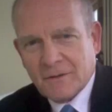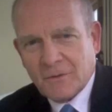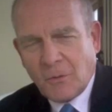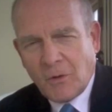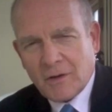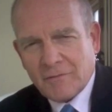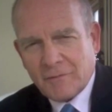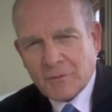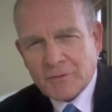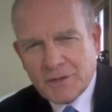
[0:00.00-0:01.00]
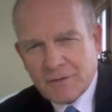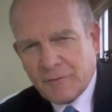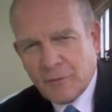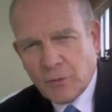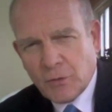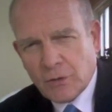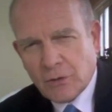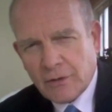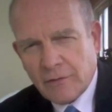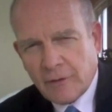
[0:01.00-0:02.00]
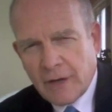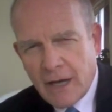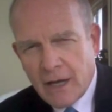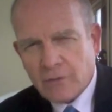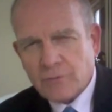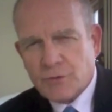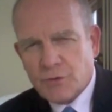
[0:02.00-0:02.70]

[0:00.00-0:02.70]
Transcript: Well, welcome, folks. If you're looking for how